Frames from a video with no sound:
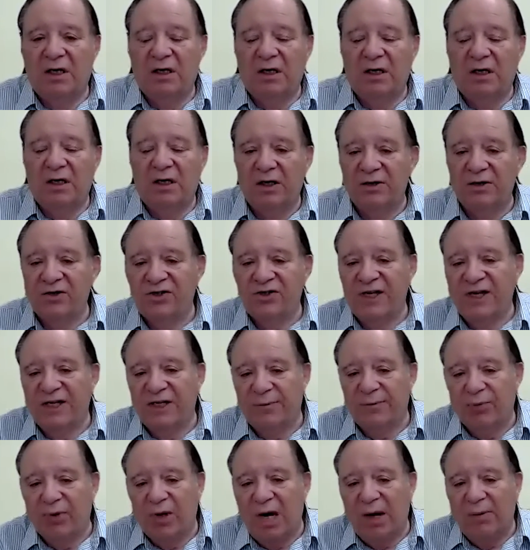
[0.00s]
understand the
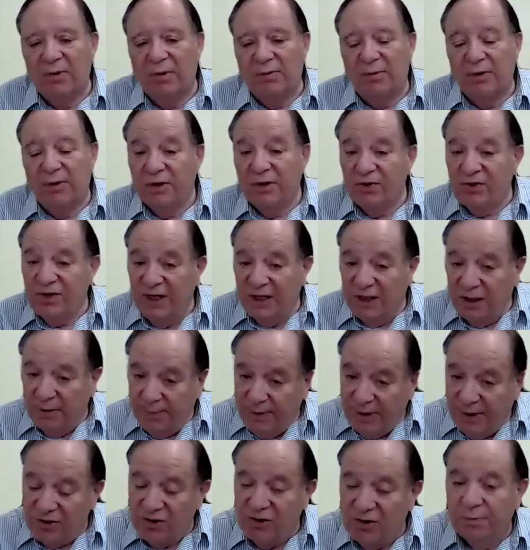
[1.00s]
problem, understand the
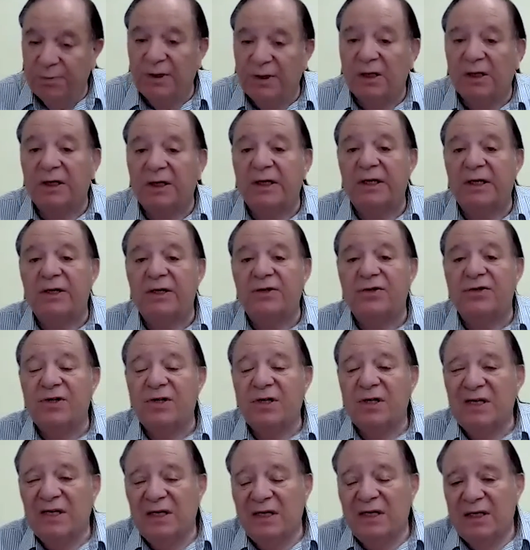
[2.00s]
possibilities,
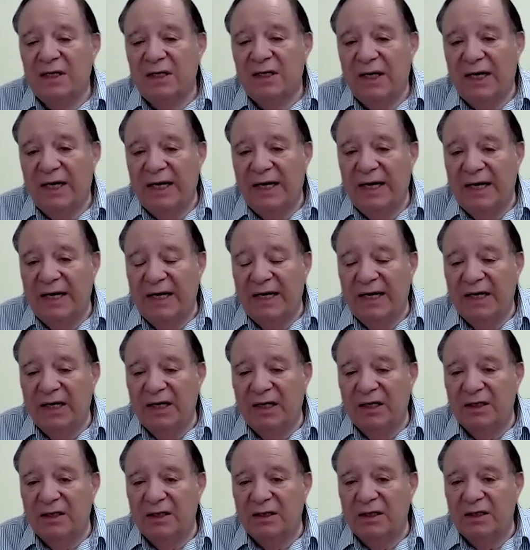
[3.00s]

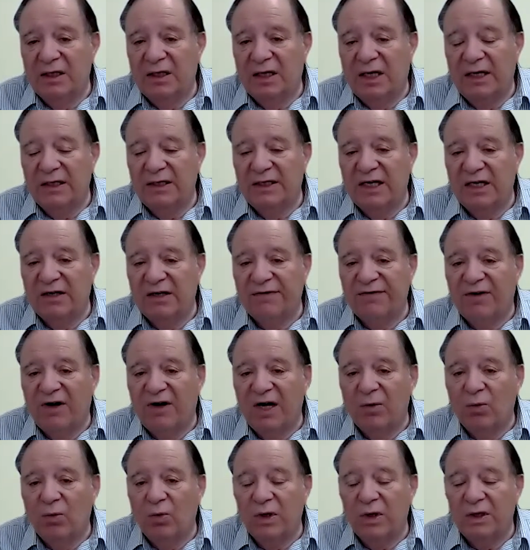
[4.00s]
and identify
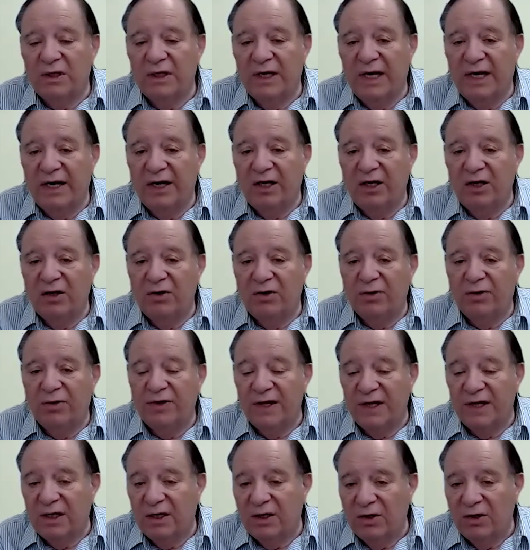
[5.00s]
what data you
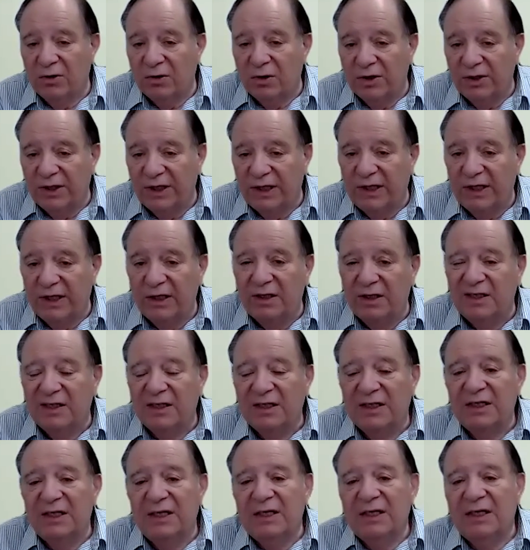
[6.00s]
think you'll need,
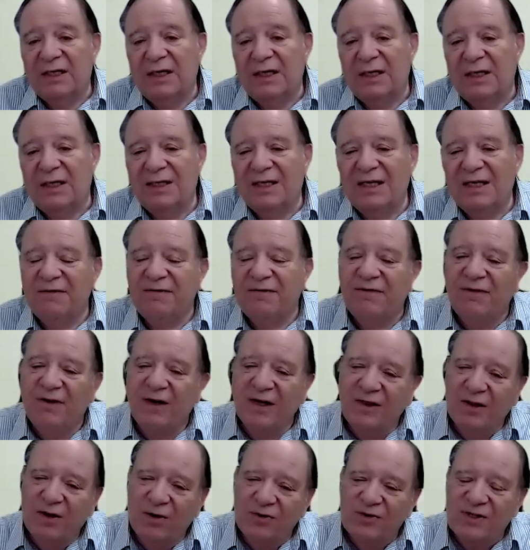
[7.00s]
and then
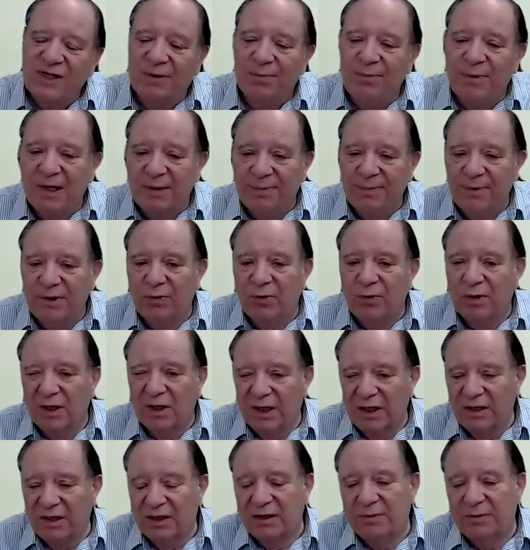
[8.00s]
find those that might be
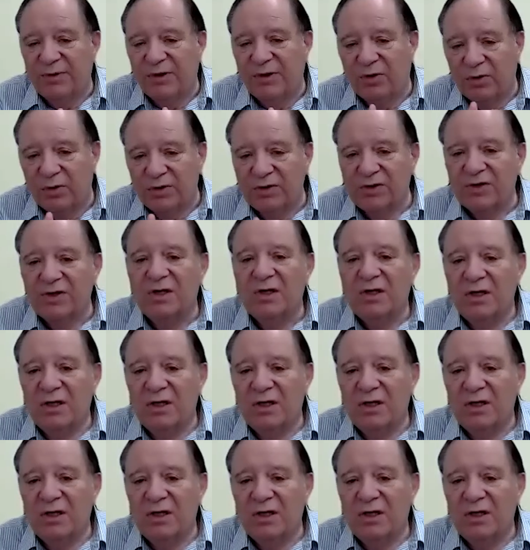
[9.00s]
related, because